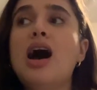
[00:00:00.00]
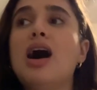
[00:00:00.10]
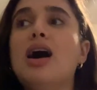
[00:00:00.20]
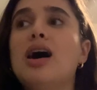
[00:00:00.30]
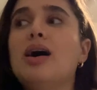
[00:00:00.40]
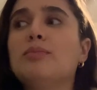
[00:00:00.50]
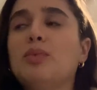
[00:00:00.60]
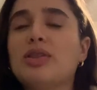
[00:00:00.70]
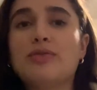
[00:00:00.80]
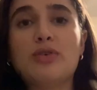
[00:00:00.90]
um,
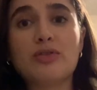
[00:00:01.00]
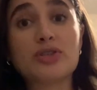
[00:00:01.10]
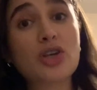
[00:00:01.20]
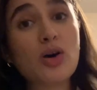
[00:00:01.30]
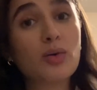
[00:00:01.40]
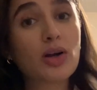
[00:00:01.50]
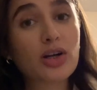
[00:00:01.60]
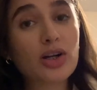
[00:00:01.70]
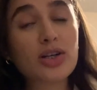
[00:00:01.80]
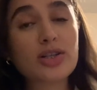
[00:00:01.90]
with a few of his
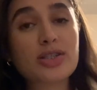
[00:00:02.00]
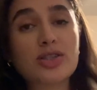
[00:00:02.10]
coworkers,